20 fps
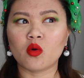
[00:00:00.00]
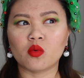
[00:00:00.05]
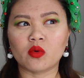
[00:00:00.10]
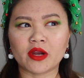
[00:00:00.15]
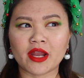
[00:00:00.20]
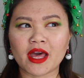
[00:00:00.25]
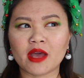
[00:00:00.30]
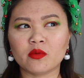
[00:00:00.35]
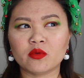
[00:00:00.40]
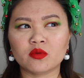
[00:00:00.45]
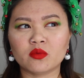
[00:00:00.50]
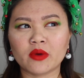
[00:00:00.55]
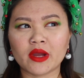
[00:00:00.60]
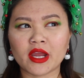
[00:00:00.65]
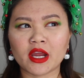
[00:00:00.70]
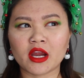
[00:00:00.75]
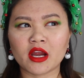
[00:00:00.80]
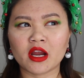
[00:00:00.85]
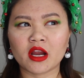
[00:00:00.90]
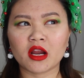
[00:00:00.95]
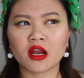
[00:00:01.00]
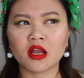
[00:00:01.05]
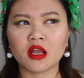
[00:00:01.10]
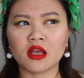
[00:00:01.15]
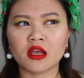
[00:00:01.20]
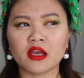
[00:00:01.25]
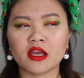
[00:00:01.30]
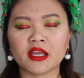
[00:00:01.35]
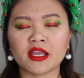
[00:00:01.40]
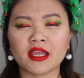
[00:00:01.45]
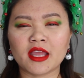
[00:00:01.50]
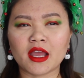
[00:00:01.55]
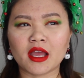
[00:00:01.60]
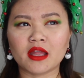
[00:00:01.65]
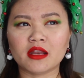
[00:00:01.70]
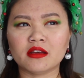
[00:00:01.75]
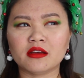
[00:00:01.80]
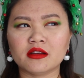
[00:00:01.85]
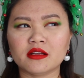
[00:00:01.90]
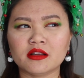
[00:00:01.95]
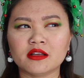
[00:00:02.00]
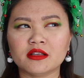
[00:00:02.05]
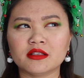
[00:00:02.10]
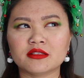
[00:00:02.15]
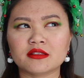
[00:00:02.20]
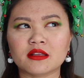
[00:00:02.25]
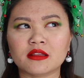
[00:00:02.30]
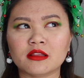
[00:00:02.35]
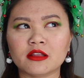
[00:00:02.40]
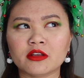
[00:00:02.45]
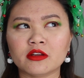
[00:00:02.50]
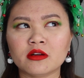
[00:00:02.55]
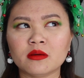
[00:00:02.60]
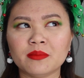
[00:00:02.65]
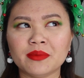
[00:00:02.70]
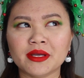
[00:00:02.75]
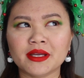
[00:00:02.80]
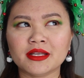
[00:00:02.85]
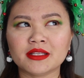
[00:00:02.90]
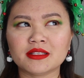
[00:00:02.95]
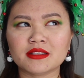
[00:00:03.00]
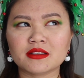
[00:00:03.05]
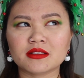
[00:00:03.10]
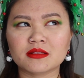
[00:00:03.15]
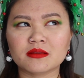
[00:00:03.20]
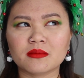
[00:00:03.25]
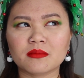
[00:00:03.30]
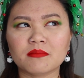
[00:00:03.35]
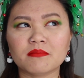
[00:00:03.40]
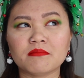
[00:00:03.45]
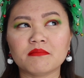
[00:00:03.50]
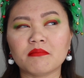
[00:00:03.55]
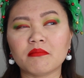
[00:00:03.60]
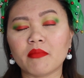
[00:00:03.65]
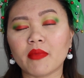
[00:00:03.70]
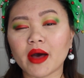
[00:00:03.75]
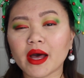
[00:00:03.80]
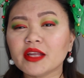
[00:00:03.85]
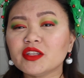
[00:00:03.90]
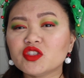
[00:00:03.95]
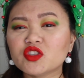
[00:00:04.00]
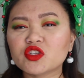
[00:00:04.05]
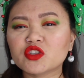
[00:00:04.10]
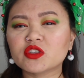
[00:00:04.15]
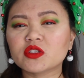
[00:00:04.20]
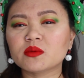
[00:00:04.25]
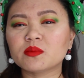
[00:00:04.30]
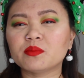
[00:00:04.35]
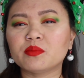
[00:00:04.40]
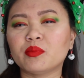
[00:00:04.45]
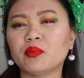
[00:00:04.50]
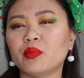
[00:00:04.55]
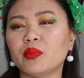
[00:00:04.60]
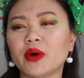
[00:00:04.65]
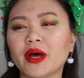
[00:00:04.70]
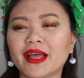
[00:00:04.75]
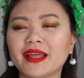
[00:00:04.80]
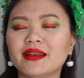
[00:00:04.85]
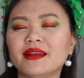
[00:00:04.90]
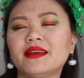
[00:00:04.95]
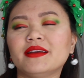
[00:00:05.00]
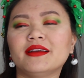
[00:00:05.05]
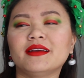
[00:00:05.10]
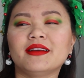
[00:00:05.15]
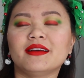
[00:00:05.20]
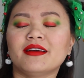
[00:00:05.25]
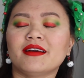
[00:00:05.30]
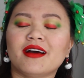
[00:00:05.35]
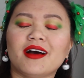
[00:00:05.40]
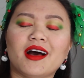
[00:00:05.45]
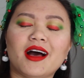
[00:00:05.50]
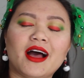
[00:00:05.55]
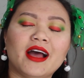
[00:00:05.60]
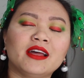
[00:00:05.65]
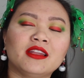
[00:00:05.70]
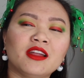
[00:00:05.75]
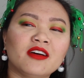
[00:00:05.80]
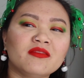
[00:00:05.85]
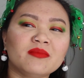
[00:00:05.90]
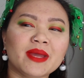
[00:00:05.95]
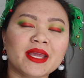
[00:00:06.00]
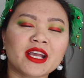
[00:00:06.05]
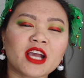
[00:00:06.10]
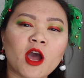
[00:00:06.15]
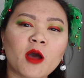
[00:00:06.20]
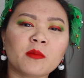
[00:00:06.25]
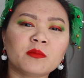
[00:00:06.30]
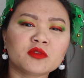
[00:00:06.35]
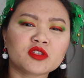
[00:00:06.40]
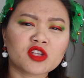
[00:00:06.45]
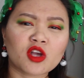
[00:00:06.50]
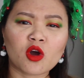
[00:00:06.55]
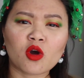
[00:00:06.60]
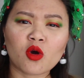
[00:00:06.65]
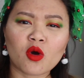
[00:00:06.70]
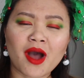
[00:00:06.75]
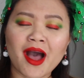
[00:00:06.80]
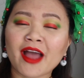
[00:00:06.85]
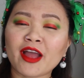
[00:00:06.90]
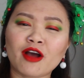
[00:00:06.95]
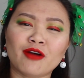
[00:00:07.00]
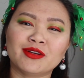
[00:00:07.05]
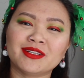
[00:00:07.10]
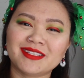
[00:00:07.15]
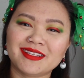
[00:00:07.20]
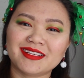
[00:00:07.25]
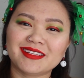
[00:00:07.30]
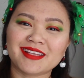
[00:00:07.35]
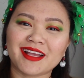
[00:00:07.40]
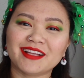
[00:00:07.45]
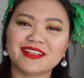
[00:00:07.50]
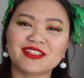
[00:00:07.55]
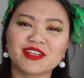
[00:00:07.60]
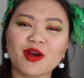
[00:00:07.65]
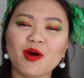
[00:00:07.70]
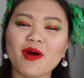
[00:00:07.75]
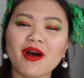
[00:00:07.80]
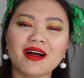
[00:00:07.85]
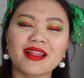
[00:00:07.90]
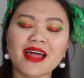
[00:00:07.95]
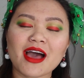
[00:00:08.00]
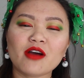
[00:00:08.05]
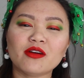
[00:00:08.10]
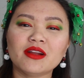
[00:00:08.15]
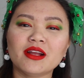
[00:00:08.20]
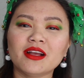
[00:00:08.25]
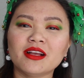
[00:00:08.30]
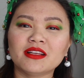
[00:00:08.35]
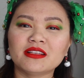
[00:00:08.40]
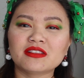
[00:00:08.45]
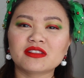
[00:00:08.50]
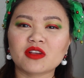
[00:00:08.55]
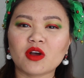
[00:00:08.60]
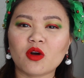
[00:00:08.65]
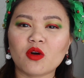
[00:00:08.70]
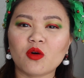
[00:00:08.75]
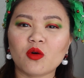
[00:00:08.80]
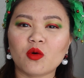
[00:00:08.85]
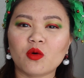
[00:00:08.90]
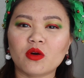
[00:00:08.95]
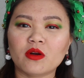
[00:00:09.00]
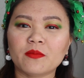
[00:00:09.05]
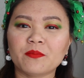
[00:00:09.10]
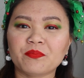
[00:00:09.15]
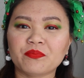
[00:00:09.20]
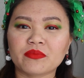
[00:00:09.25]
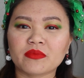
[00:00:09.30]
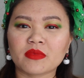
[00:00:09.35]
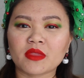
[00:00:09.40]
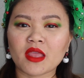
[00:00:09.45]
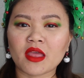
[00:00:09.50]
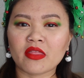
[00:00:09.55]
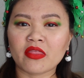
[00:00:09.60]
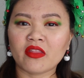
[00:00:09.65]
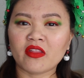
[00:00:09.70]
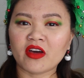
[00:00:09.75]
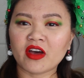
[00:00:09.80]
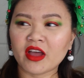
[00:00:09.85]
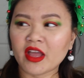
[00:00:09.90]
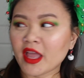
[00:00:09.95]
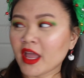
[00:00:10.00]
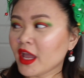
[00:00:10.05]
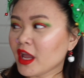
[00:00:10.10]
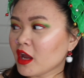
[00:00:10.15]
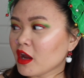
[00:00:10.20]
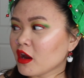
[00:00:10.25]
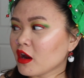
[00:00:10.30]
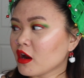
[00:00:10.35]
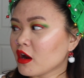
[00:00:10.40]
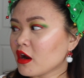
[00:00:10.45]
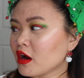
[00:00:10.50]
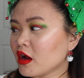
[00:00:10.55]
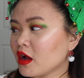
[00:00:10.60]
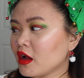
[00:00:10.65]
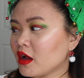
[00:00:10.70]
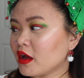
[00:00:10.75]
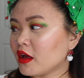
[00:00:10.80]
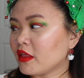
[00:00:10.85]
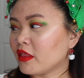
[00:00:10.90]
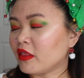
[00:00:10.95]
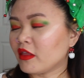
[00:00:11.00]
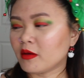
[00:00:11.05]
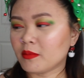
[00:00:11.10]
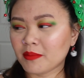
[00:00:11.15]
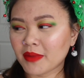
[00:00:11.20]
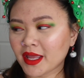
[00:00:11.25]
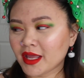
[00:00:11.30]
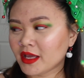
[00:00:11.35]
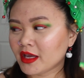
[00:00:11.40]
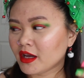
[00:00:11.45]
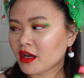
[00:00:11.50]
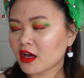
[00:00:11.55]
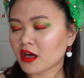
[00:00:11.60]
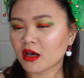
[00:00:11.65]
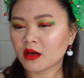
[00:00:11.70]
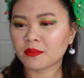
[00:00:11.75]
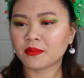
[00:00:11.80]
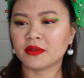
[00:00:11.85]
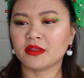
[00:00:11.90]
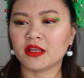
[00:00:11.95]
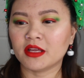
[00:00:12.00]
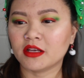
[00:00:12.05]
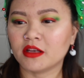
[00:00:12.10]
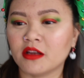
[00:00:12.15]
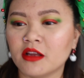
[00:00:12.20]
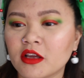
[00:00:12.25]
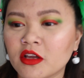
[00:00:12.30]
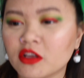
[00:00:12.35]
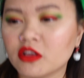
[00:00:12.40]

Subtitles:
what I would wear. Again, it's a little bit much, but I love makeup, so I always decide to go all out. So the hair, the makeup, and then